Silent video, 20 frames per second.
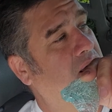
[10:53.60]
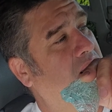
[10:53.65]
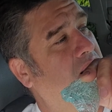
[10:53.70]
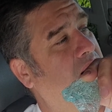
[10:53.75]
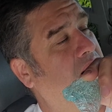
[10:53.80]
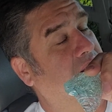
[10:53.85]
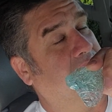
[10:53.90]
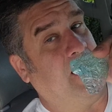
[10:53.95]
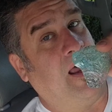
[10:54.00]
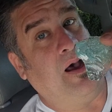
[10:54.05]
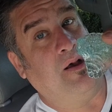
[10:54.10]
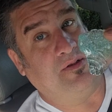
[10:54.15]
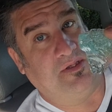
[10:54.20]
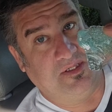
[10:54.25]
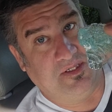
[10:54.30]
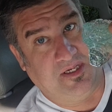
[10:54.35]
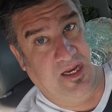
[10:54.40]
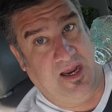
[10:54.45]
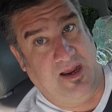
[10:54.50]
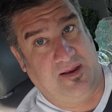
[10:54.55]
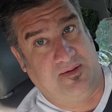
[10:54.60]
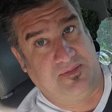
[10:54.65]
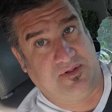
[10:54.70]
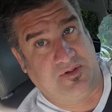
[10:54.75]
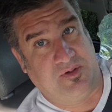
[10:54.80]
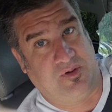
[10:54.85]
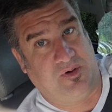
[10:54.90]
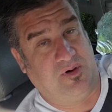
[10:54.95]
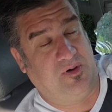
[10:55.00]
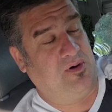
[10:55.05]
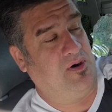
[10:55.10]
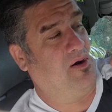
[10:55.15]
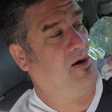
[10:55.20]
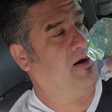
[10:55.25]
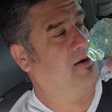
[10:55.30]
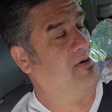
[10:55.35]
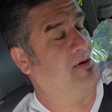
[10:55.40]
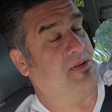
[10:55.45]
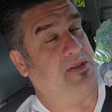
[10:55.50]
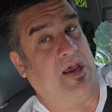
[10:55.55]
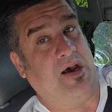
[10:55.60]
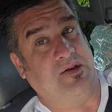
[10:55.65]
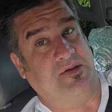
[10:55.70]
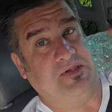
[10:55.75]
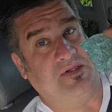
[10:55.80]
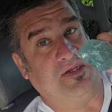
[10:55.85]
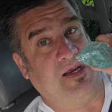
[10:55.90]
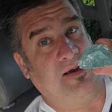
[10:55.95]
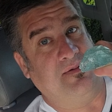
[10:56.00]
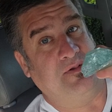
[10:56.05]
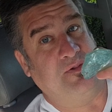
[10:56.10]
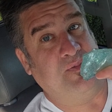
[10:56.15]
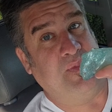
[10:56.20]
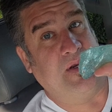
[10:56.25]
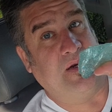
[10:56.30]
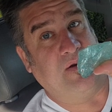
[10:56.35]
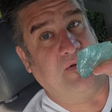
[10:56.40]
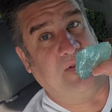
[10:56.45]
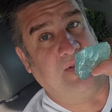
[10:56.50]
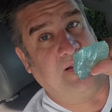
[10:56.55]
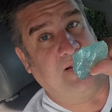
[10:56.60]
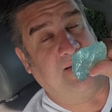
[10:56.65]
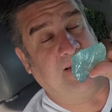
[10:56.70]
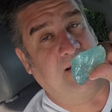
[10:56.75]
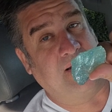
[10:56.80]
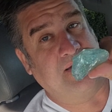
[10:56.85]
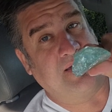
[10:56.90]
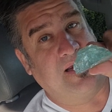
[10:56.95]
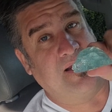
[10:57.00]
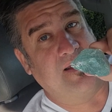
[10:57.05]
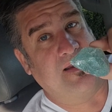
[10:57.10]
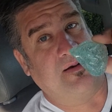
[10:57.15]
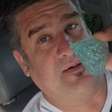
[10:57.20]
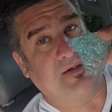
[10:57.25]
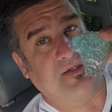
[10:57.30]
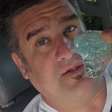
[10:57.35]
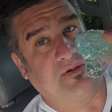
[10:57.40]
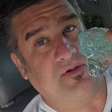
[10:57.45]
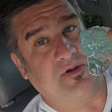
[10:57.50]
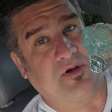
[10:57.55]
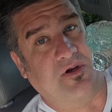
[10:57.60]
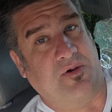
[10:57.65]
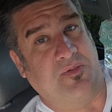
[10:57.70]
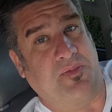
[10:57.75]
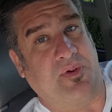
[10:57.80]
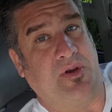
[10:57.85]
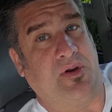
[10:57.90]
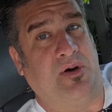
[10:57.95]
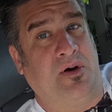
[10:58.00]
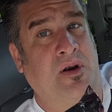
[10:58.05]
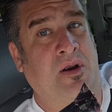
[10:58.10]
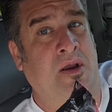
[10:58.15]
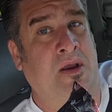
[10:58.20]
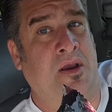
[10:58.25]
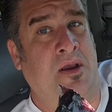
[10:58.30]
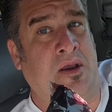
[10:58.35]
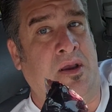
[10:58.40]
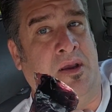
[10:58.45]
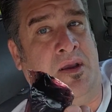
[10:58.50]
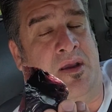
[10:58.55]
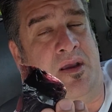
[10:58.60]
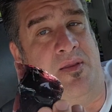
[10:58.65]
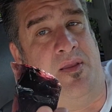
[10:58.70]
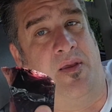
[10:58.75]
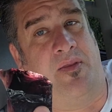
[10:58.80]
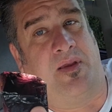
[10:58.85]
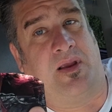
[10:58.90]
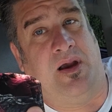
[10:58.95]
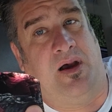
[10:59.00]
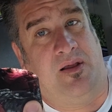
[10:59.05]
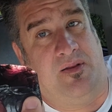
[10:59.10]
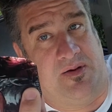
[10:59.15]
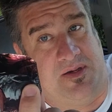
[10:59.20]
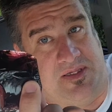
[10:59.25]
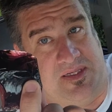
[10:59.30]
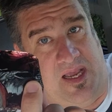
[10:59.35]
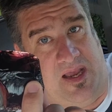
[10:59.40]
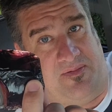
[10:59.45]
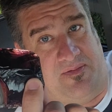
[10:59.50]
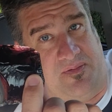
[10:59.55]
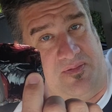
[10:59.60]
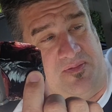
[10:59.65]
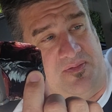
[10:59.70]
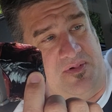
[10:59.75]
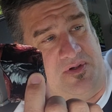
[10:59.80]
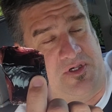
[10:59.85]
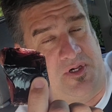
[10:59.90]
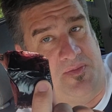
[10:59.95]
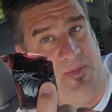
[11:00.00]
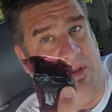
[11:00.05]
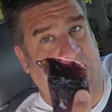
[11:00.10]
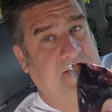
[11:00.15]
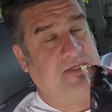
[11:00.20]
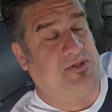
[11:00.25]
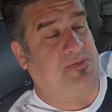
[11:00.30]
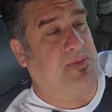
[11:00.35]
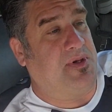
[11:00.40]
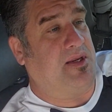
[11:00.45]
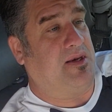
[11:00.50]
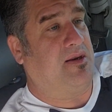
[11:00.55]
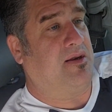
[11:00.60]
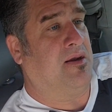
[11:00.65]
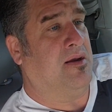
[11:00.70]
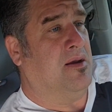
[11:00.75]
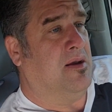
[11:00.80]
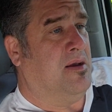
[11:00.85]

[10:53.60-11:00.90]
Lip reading: 1,000 times or 100,000 times bigger than the little tiny crystal in your computer. And then the colors have a tremendous meaning,